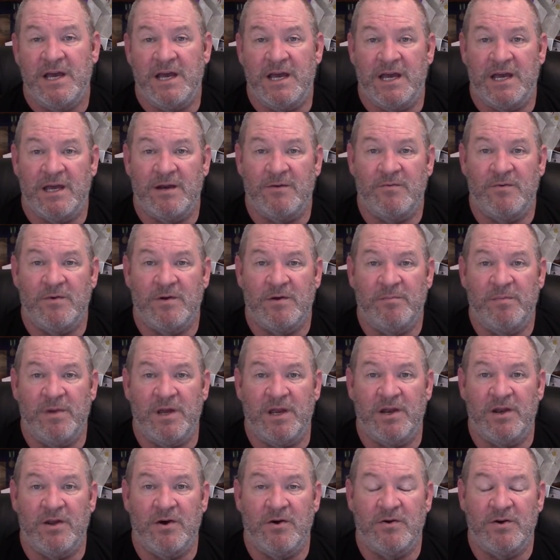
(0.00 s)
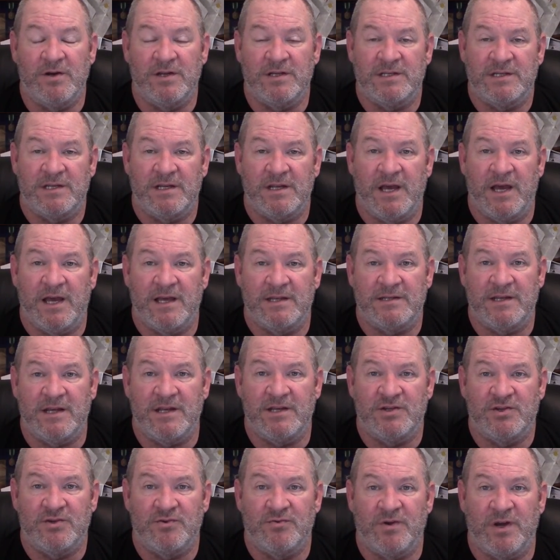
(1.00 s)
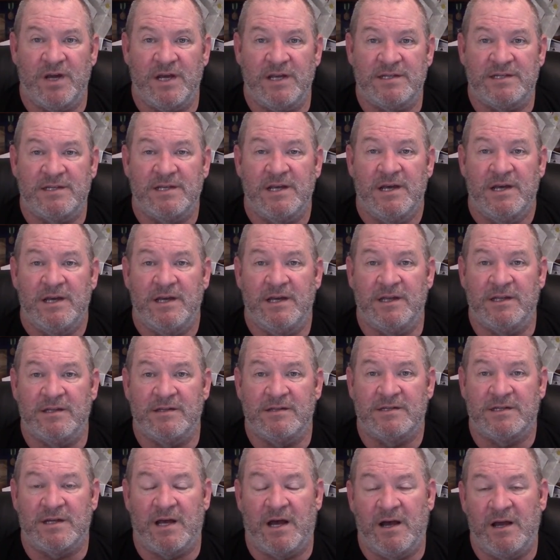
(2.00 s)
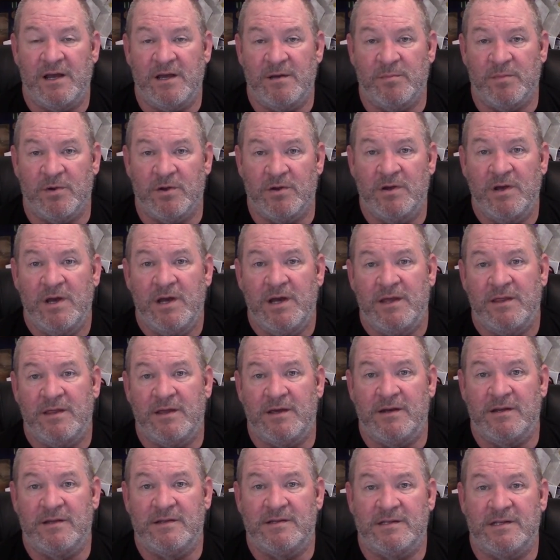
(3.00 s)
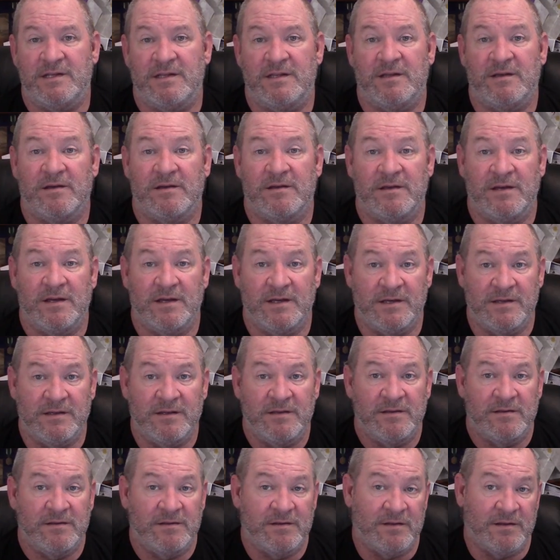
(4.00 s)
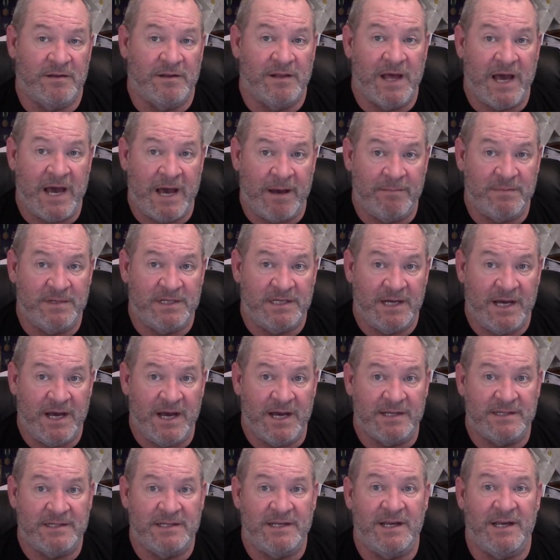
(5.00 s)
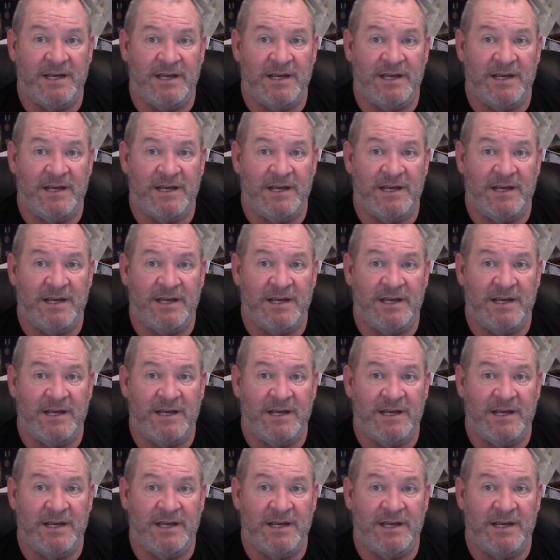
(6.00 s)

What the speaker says: and will be noticed as a trace insoluble that is in the lab test.